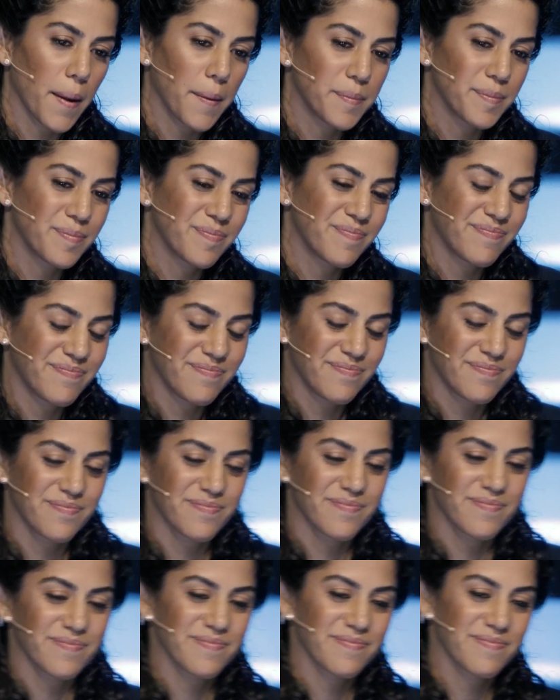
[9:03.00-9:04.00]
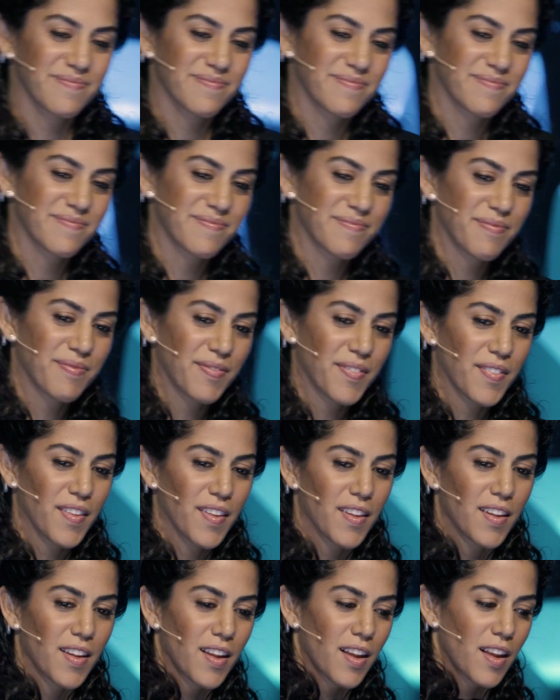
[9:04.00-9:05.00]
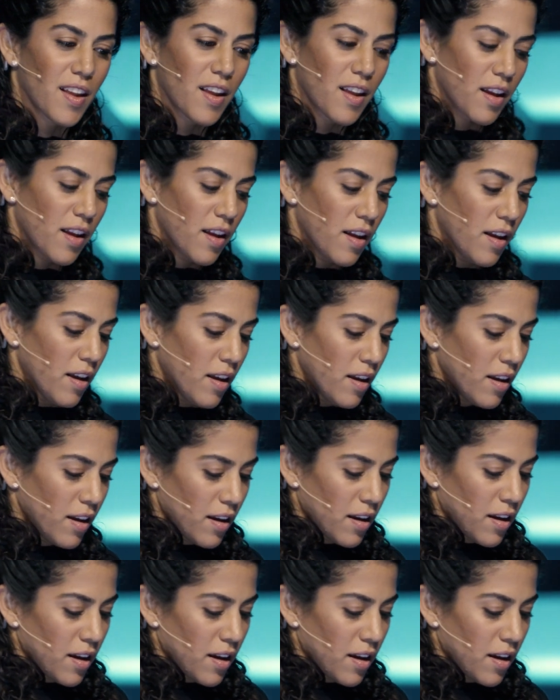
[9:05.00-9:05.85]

(silence)